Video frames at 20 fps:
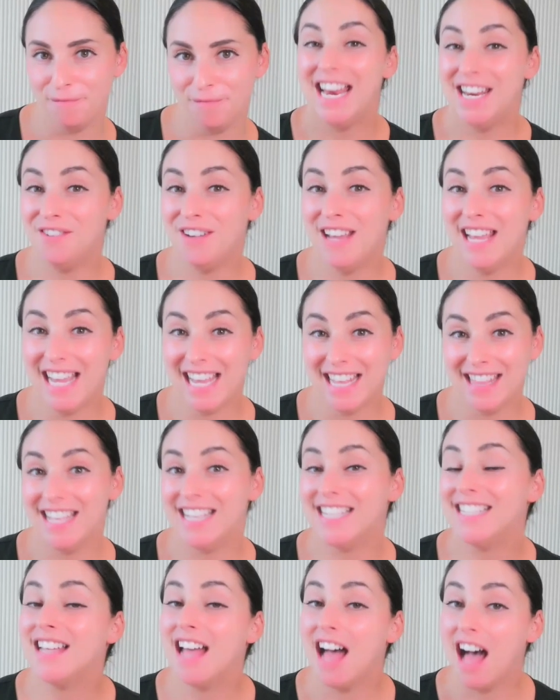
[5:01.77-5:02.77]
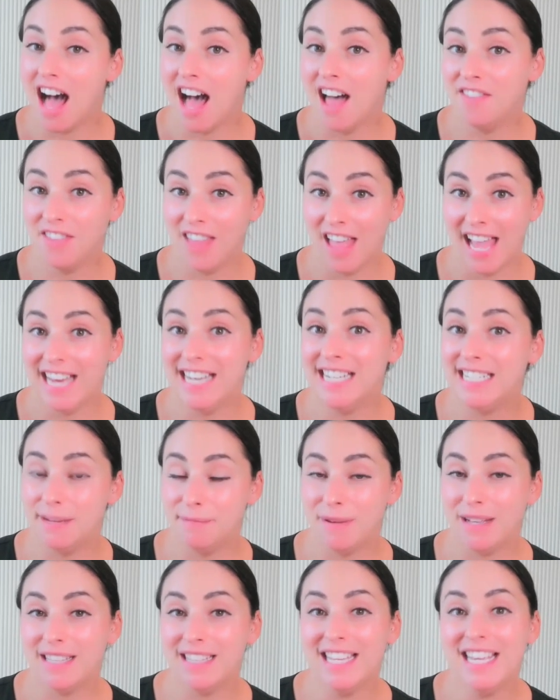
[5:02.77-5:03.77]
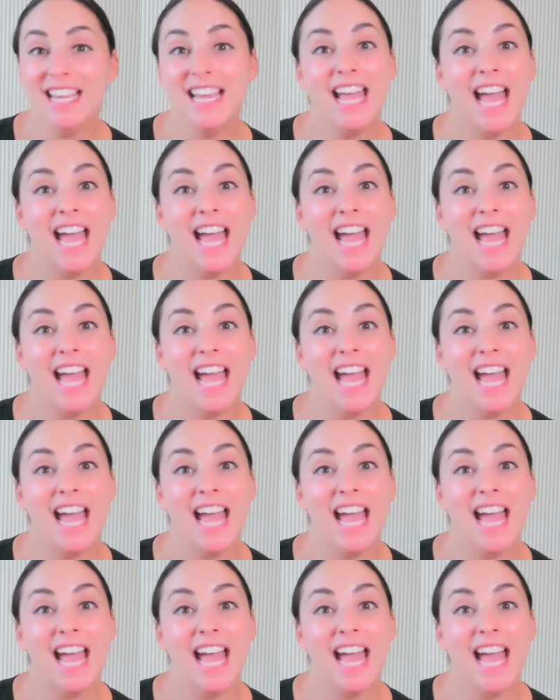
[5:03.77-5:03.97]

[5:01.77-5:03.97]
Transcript: And you can get this online typically